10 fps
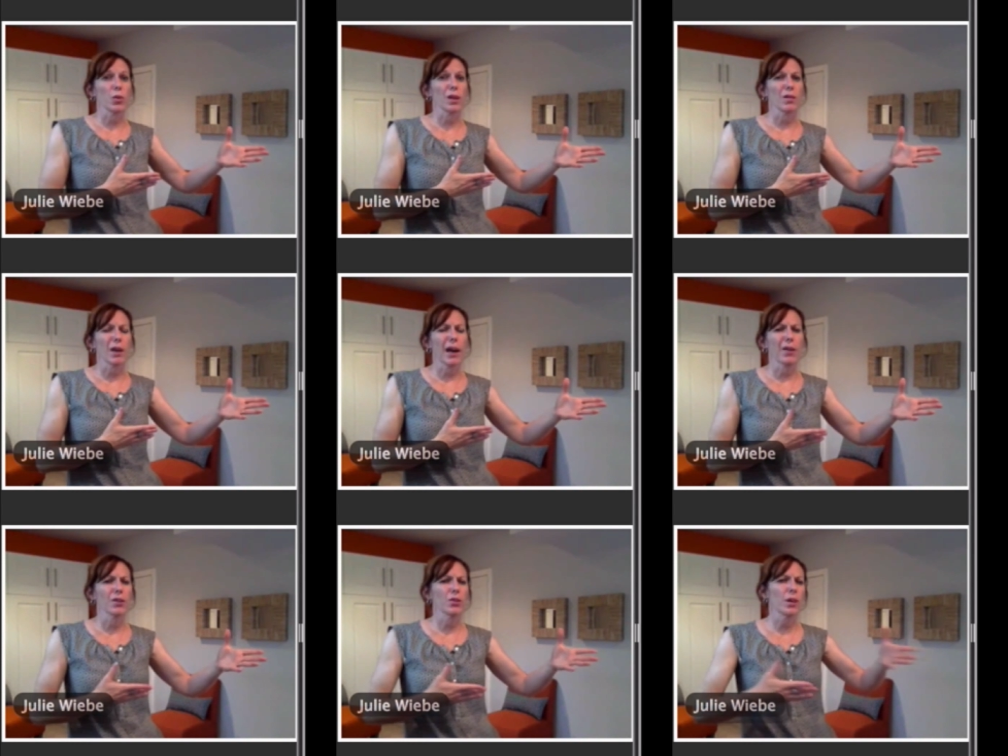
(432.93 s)
then
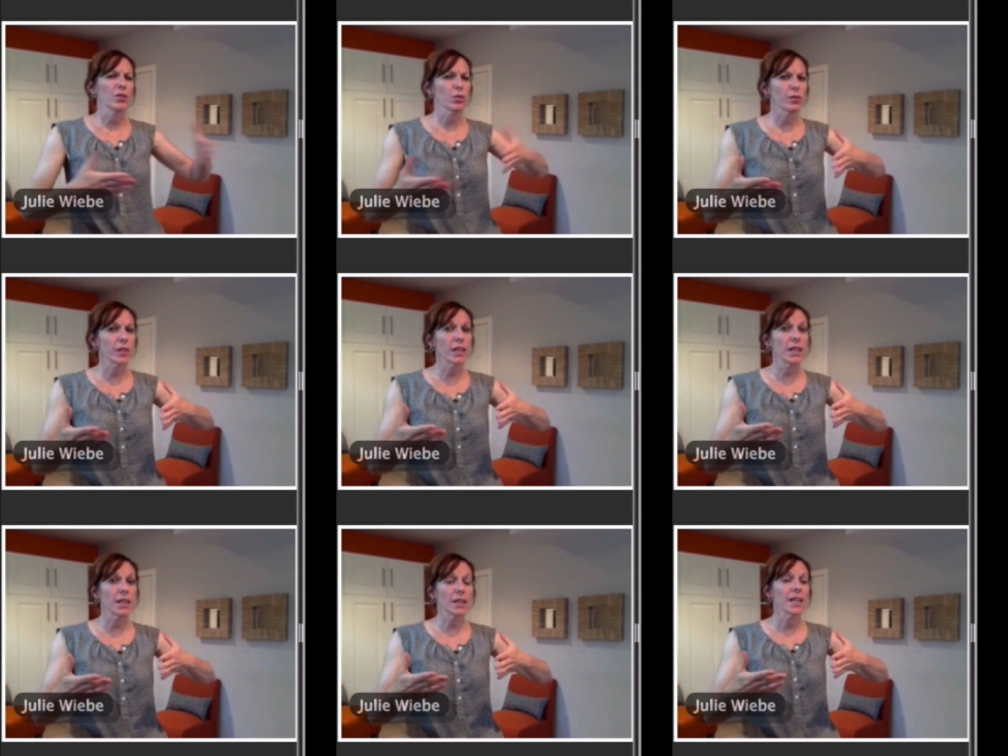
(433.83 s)
how do you
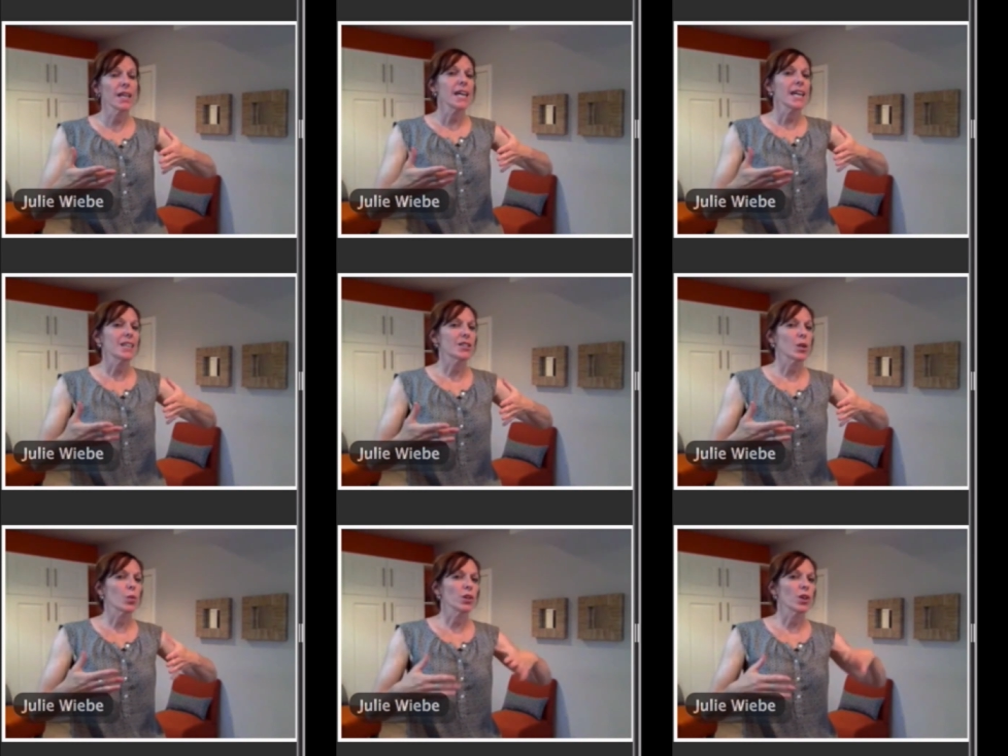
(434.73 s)
intervene? Is
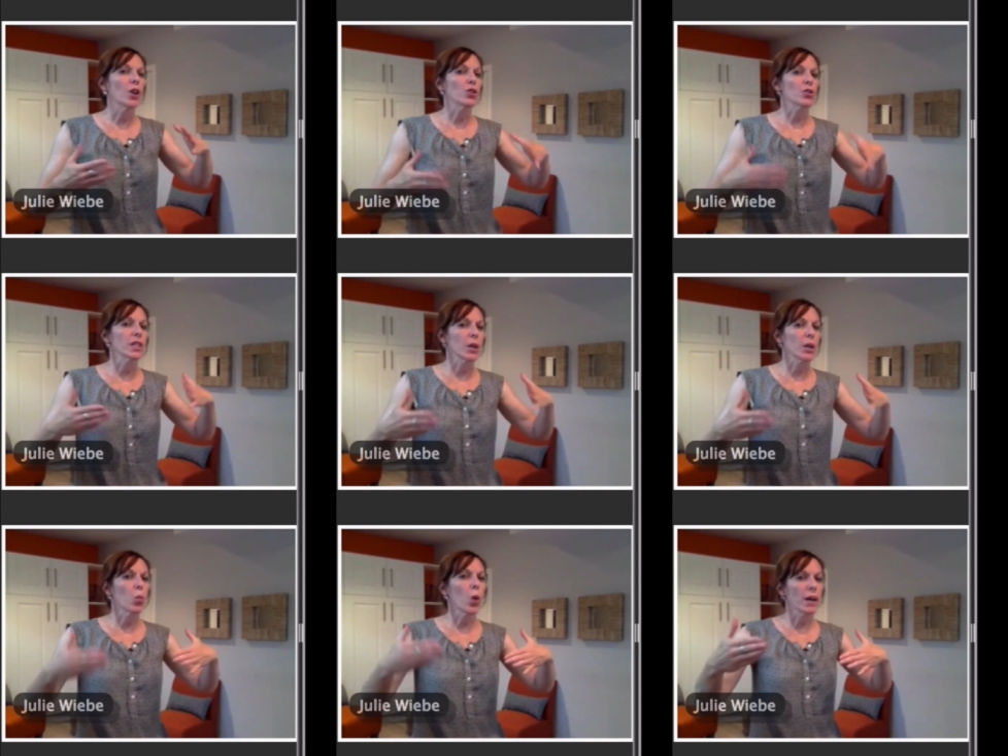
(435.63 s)
that we understand
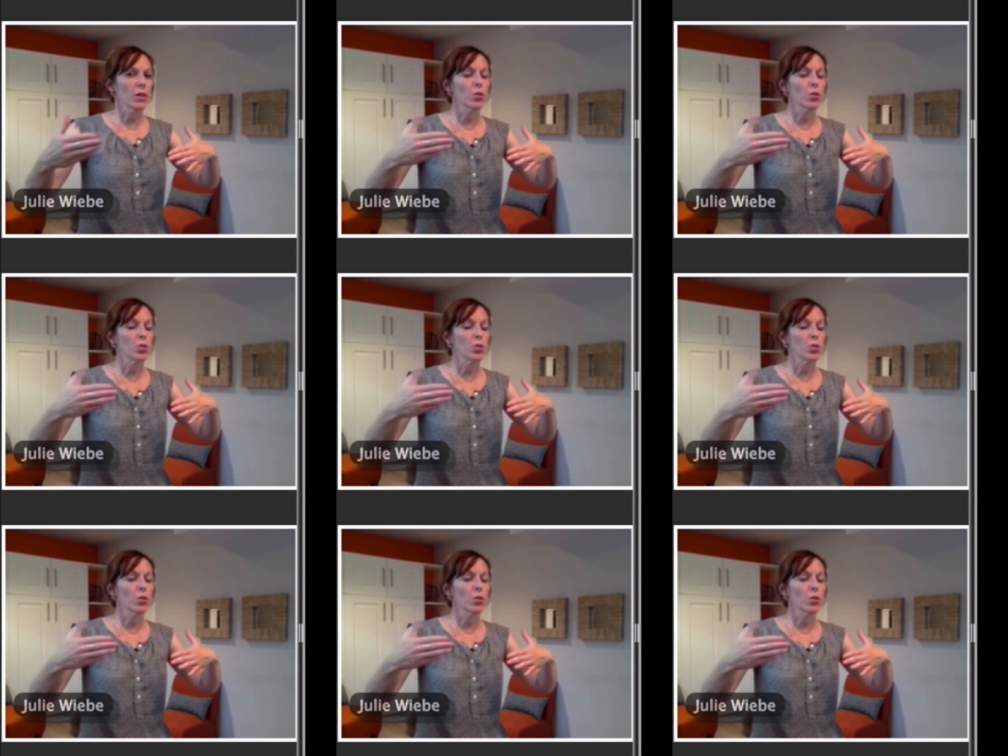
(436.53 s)
why